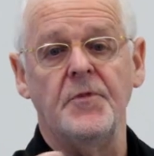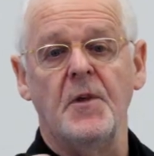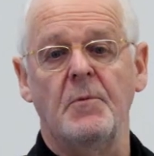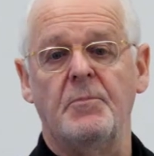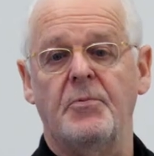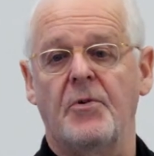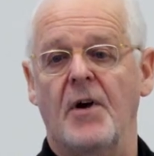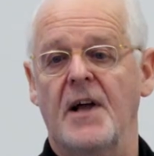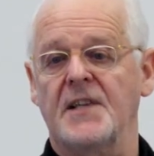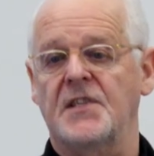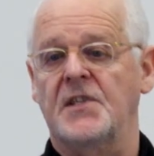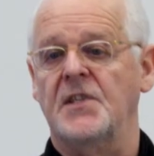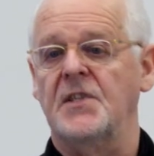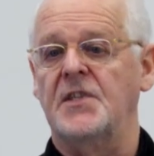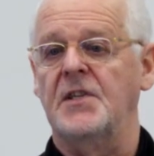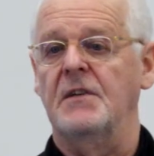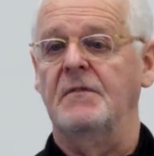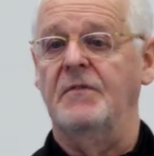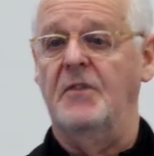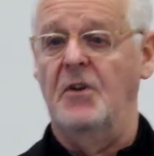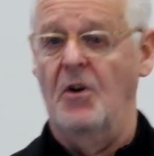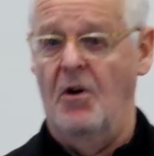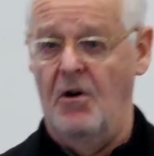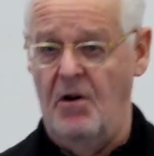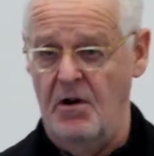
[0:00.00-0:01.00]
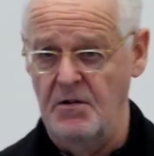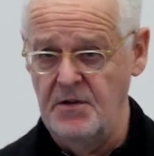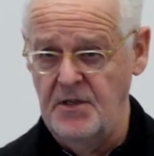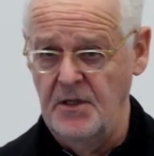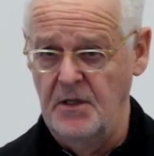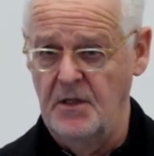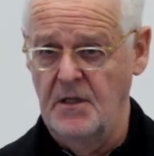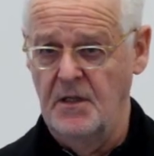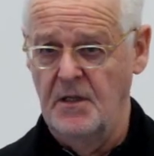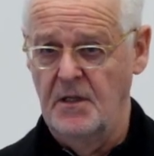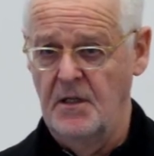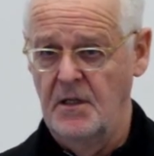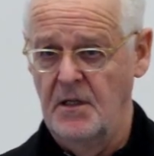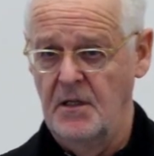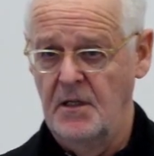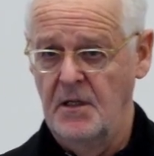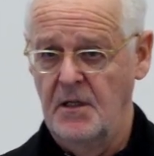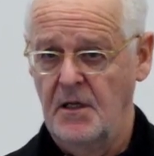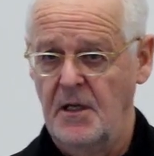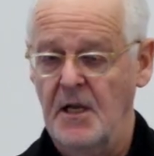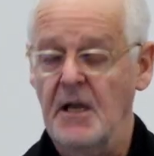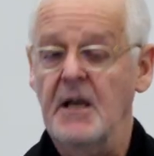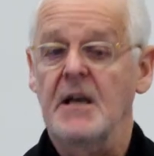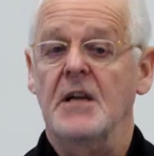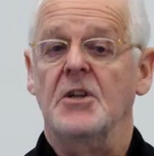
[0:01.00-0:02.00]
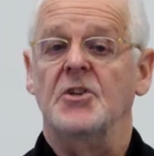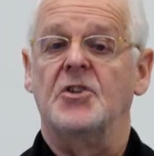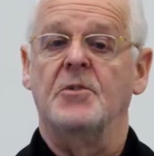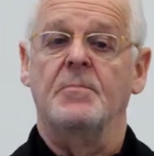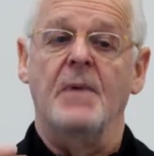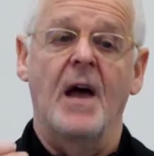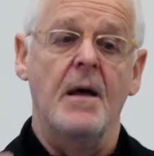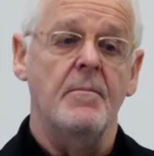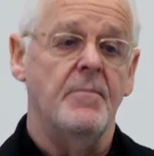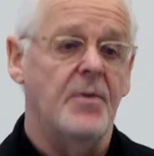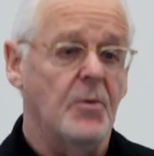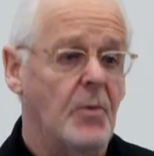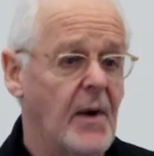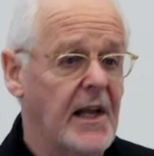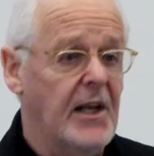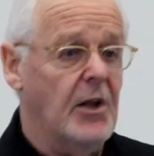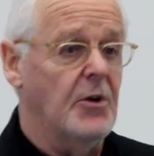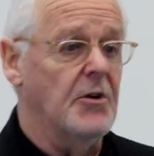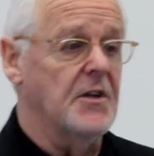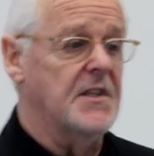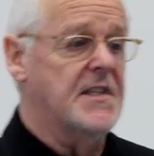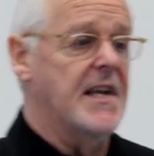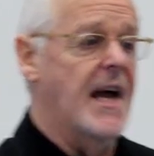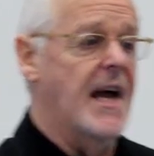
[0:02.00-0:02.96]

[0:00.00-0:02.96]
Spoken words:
the presence of God. Do you remember we looked